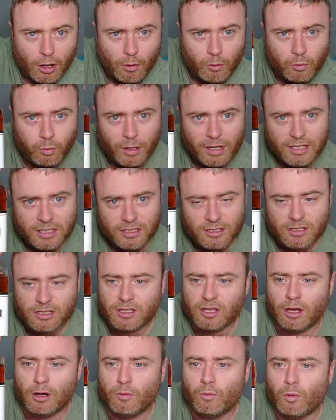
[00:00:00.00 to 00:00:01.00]
old
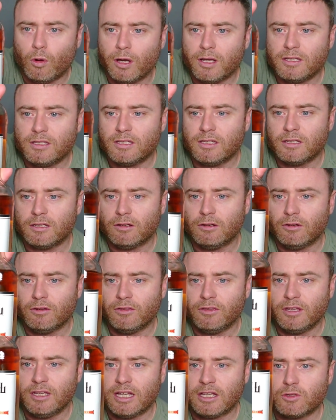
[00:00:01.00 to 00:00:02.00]
Western style writing
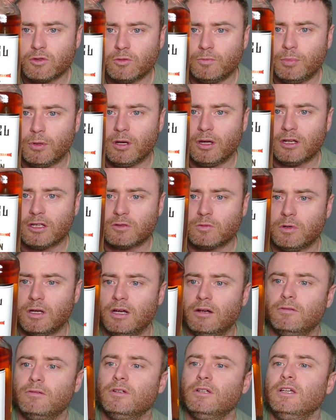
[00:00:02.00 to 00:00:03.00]
on the actual bottle as
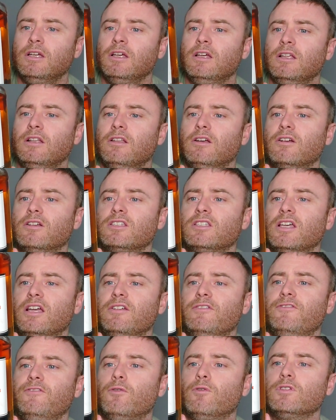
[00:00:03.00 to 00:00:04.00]
well. Like I
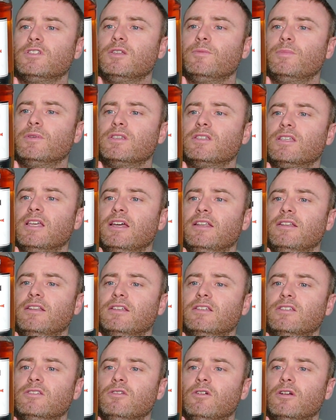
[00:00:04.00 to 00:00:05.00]
say,
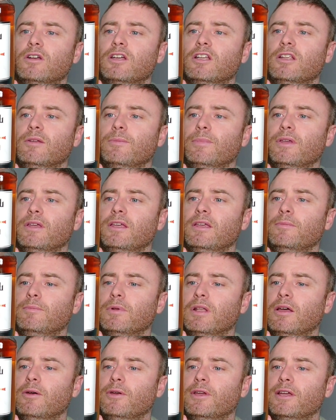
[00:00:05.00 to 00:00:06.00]
40%, it's not going to be
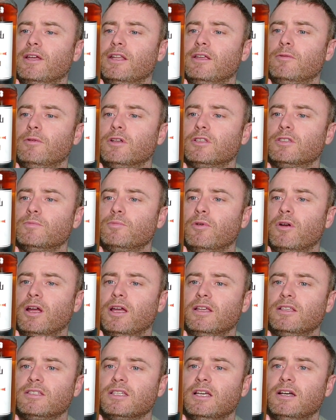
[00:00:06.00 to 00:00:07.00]
blowing anyone's
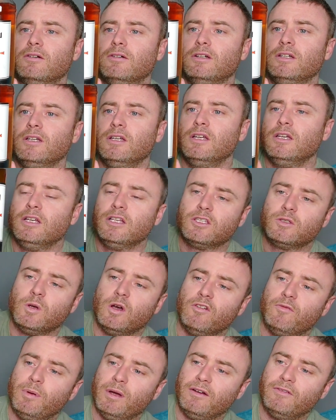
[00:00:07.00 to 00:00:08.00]
brains out.
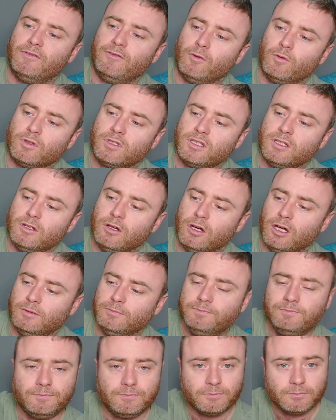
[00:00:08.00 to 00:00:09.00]

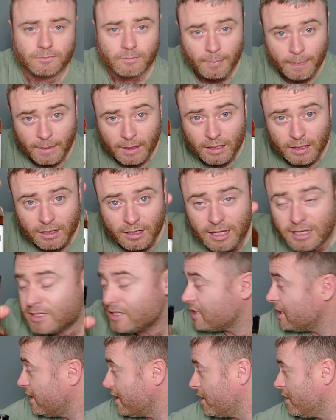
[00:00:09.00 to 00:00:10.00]
£12.49.
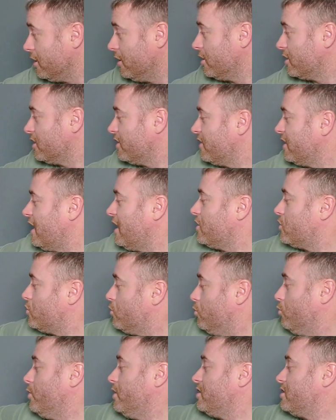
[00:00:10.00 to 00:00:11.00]
Let's take a look at the
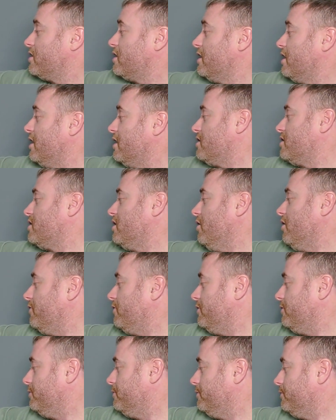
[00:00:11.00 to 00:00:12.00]
actual whiskey
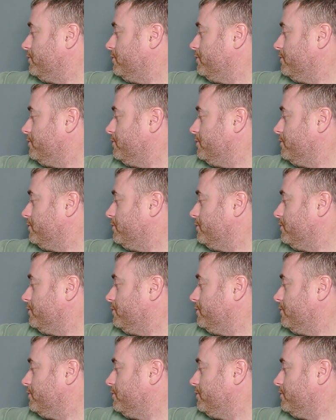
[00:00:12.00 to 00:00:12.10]
itself.